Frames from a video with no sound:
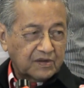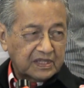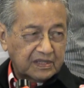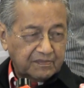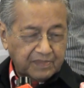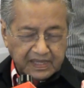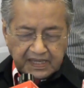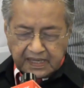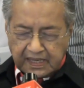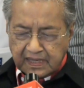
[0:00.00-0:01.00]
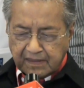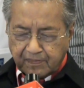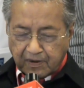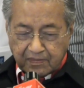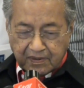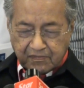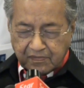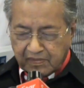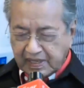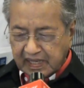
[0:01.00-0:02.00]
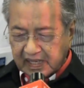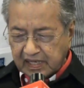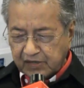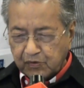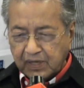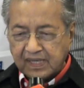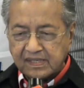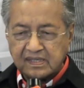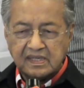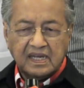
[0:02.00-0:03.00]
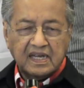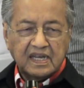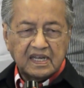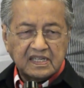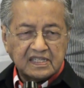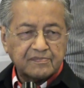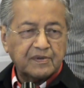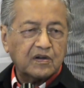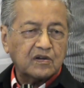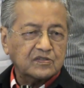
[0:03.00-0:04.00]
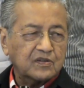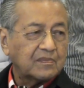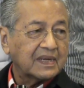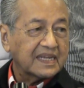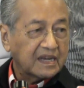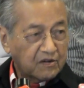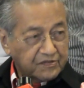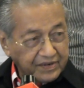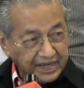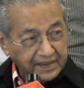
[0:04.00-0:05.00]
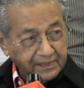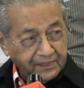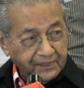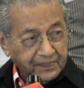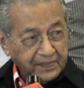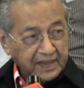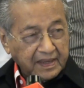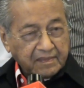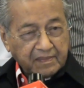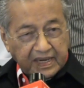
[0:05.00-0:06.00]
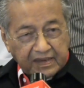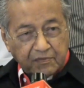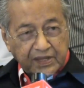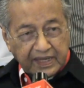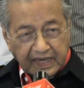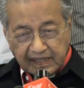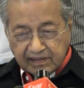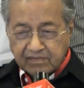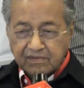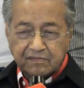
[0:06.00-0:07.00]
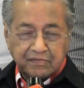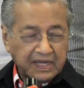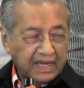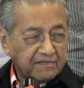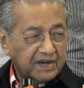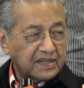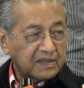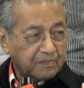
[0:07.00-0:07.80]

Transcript: going to be the problem in the U S is because of money laundering. But with us, we, we have other